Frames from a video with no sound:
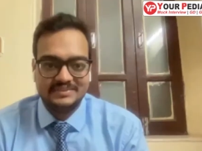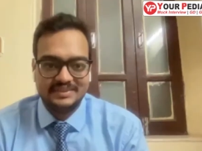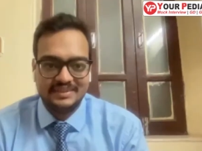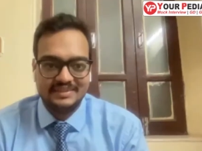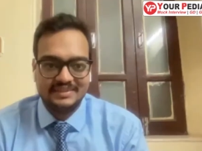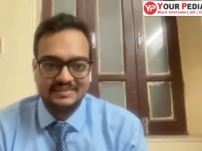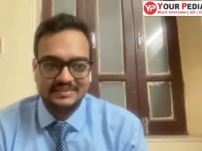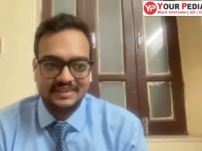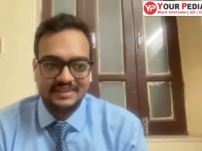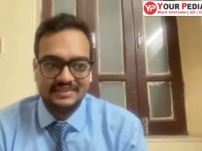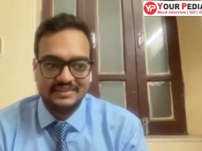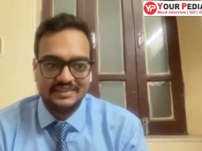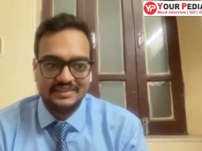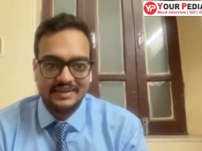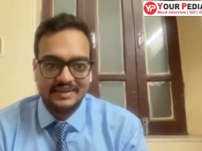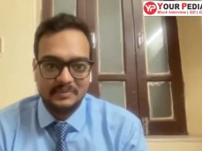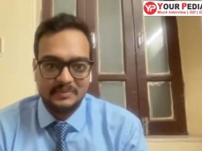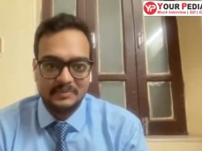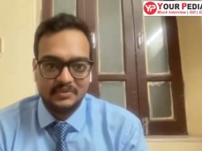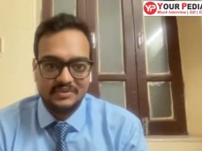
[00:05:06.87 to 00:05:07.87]
repeat, sir? I, I
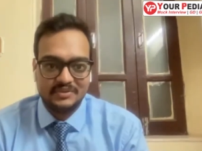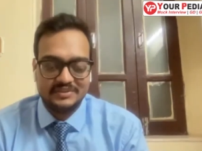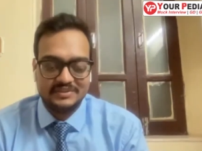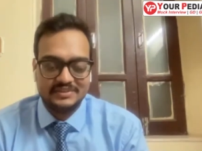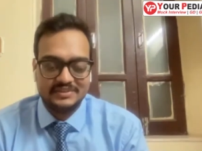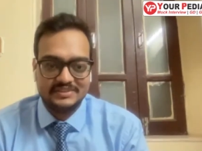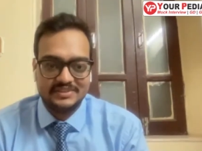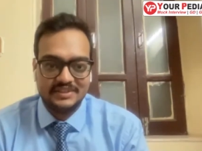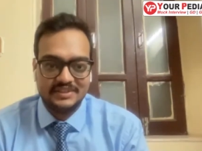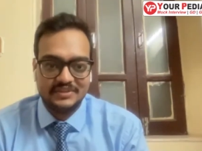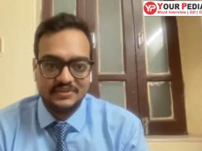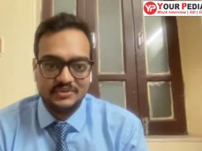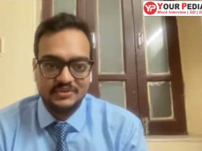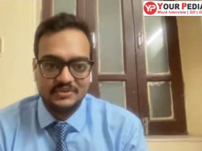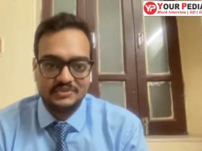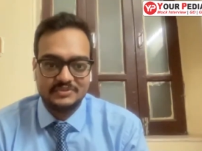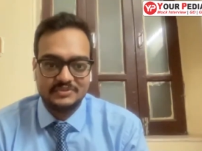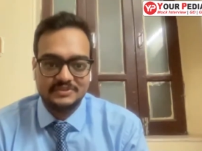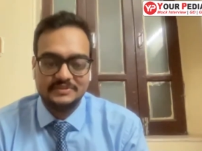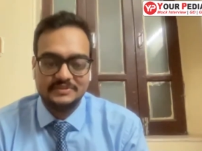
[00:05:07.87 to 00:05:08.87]
think I am not
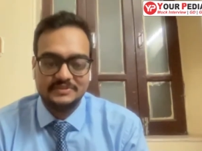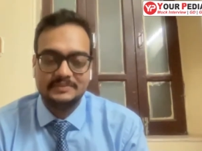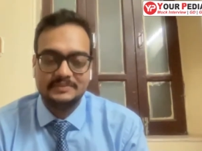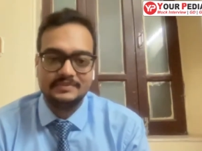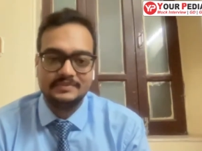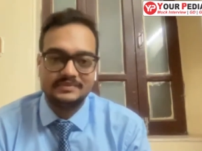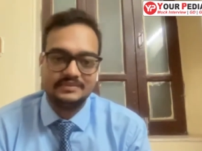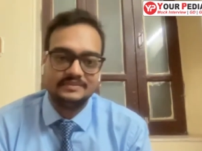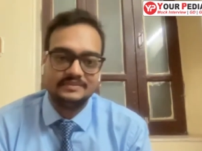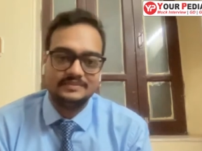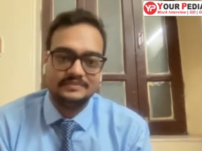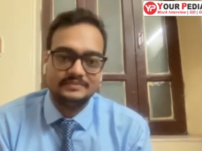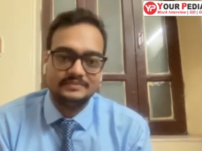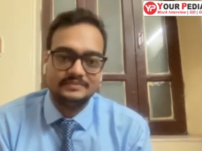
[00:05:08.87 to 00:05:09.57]
understanding. Suppose